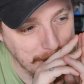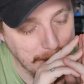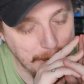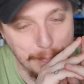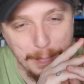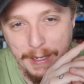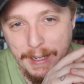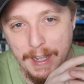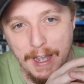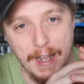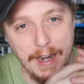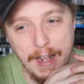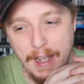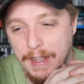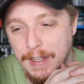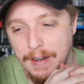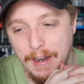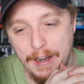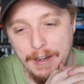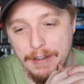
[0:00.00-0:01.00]
Oh my god, I,
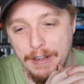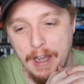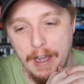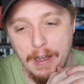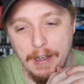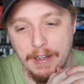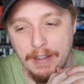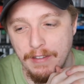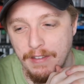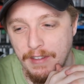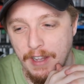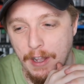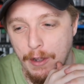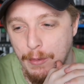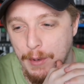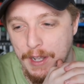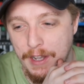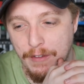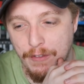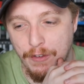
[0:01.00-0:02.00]
I don't know how I'm going to stay
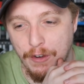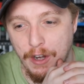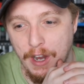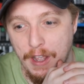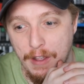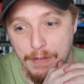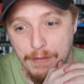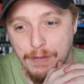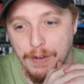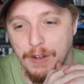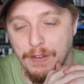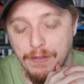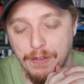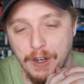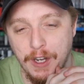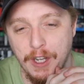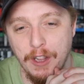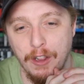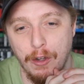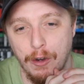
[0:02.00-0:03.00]
awake for every
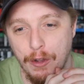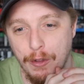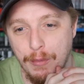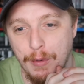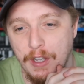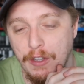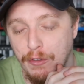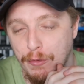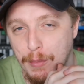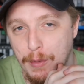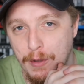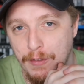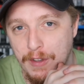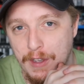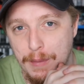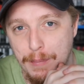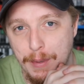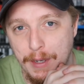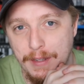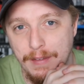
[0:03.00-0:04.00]
freaking Lord of the Rings
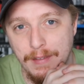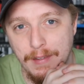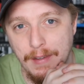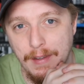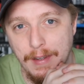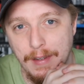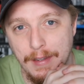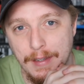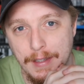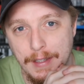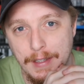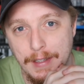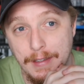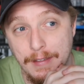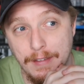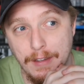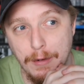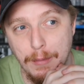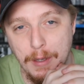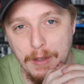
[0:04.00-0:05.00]
movie, but uh,
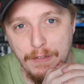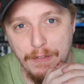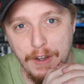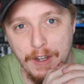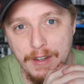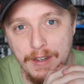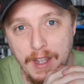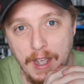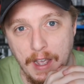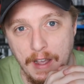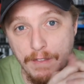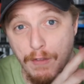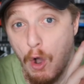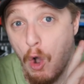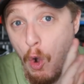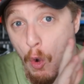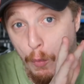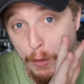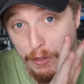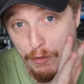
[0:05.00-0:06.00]
it's going to be a fun day. I've
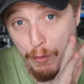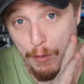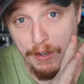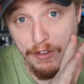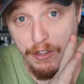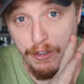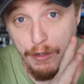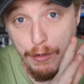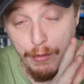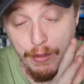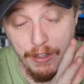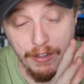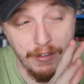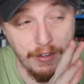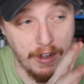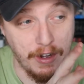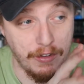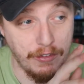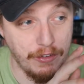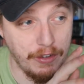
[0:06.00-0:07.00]
always wanted to do
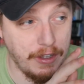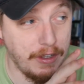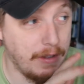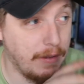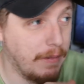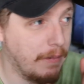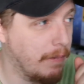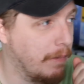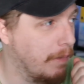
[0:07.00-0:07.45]
this, honestly.